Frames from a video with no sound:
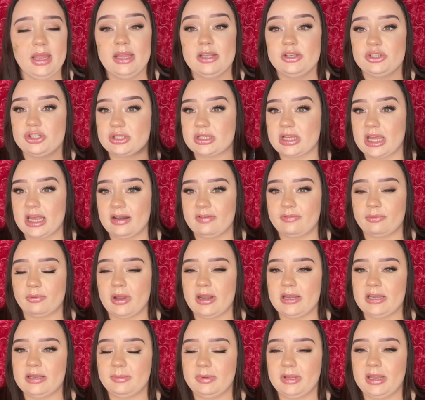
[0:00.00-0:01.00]
just kind of
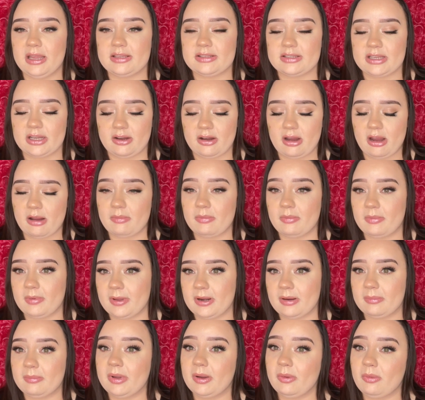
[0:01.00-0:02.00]
randomly as I grab them
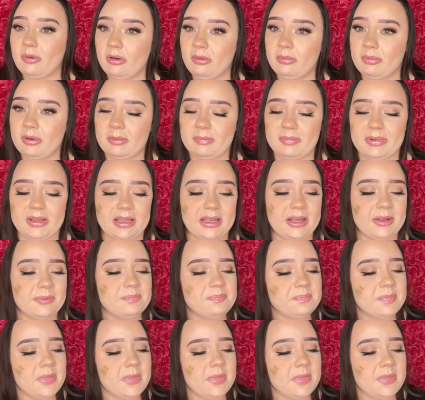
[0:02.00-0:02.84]
out of my Walmart bag.